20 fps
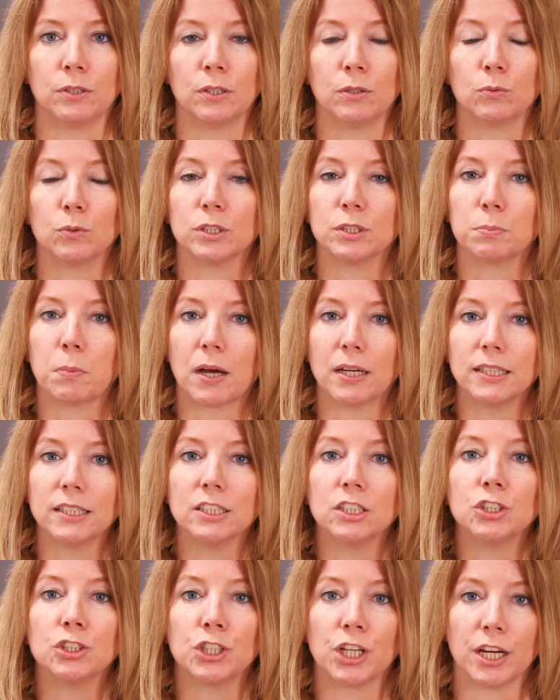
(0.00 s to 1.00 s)
responding
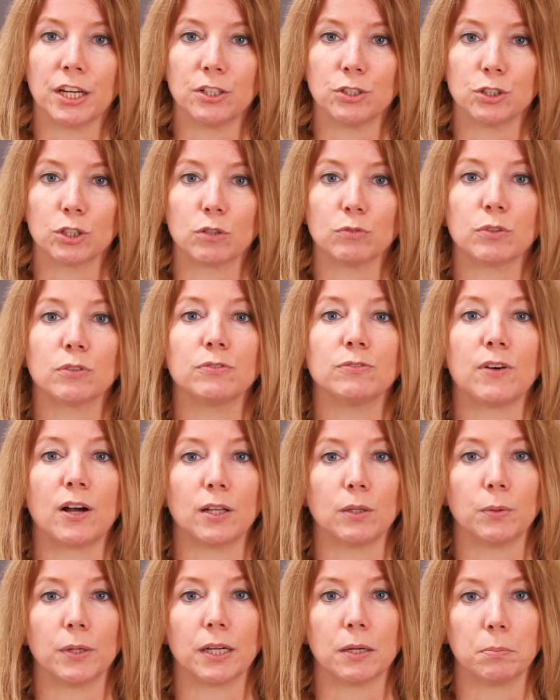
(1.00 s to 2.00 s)
to change over
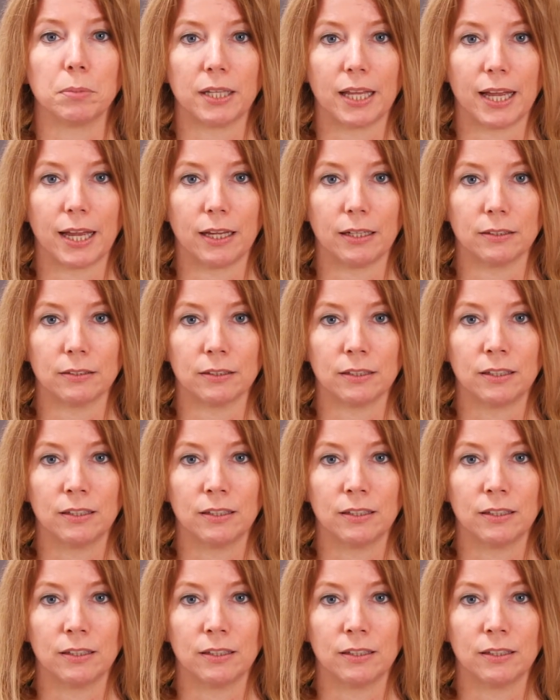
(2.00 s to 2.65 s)
following a plan.